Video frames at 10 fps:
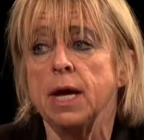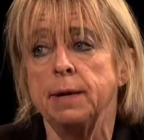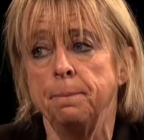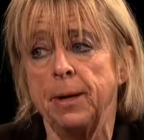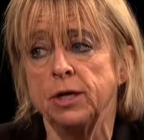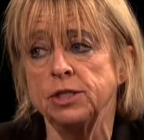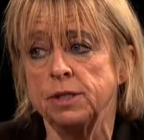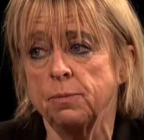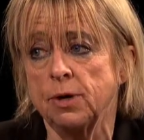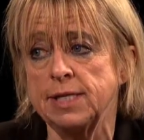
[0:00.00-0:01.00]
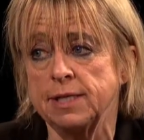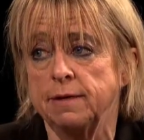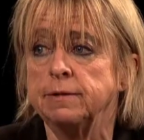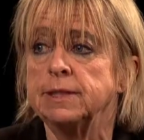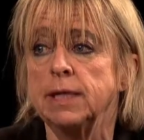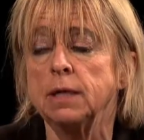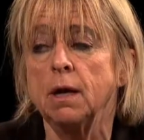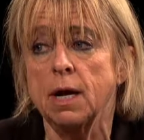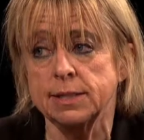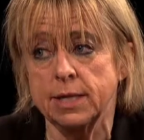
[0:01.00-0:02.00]
compared to the price of a single
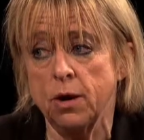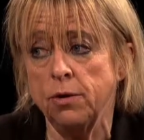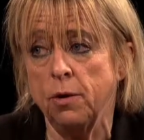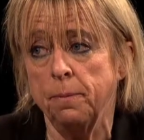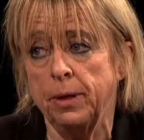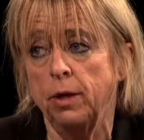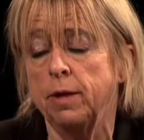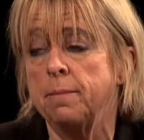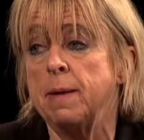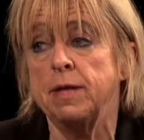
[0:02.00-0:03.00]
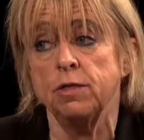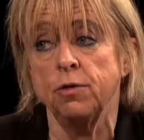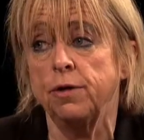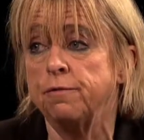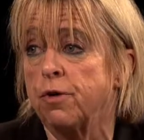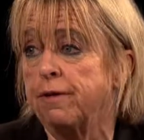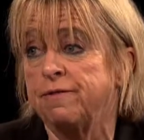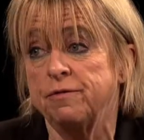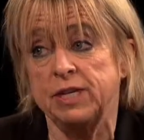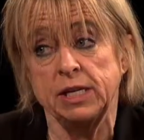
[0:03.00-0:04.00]
oxycodone pill that may be thirty, forty,
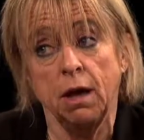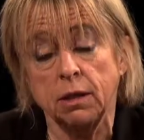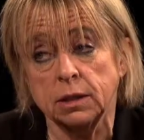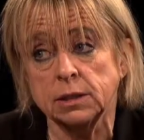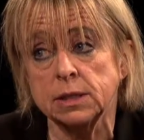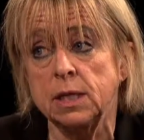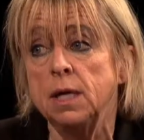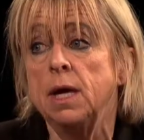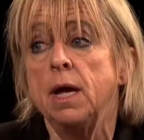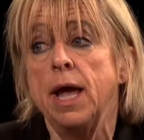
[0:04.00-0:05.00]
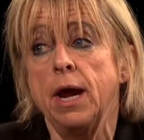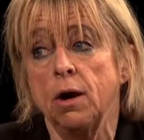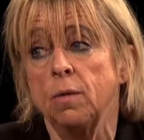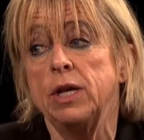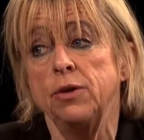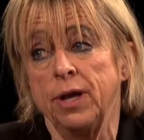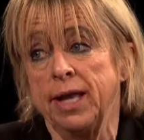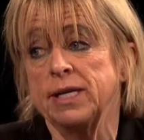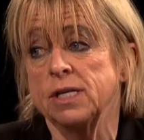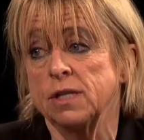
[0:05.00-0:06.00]
fifty dollars. Heroin, you can
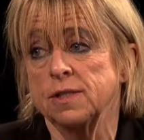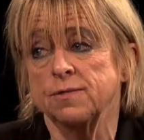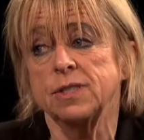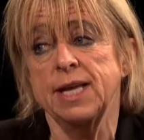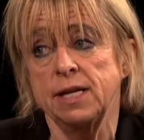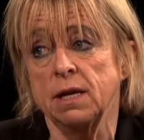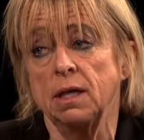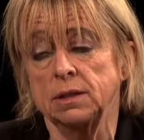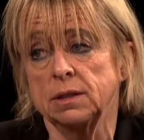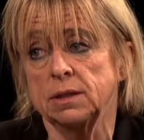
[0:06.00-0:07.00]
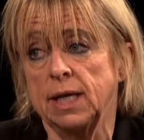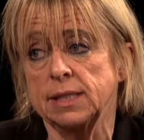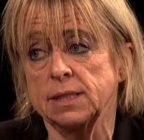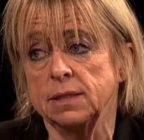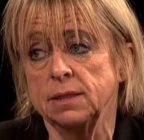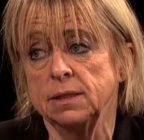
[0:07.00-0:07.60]
get a dose for ten dollars or less.